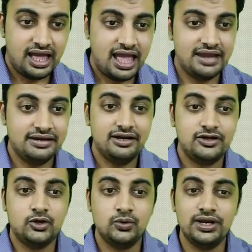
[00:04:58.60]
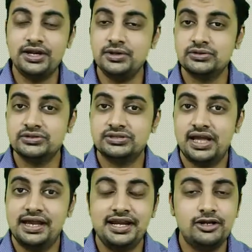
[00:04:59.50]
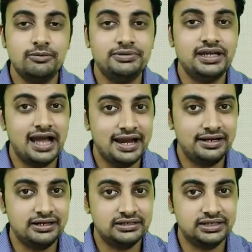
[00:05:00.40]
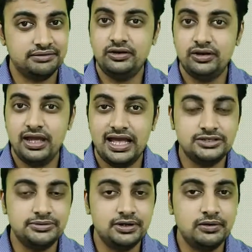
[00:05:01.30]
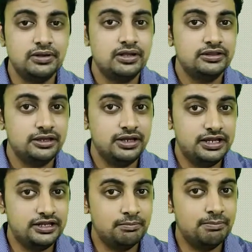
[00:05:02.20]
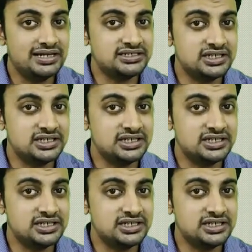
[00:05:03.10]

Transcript: And to reduce the heat of the hydrogen. As we know, in the mass